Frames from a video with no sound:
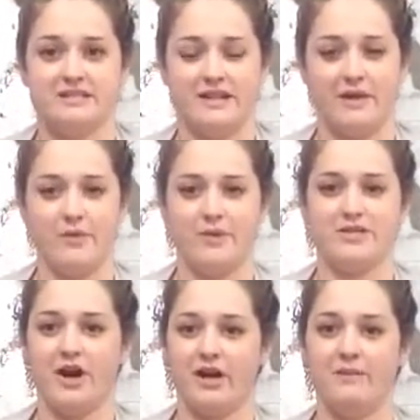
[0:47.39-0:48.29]
Tonight we'll be
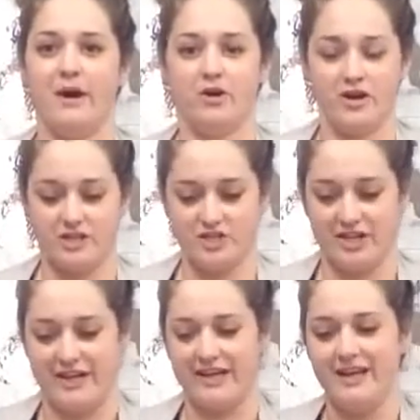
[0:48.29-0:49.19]
talking about crate
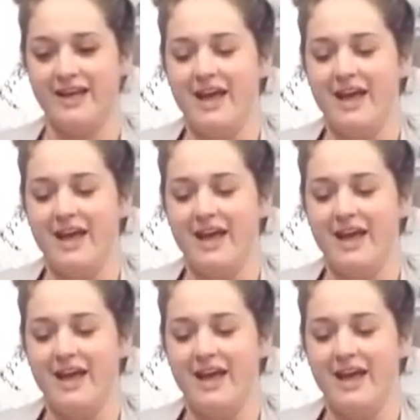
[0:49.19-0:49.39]
training,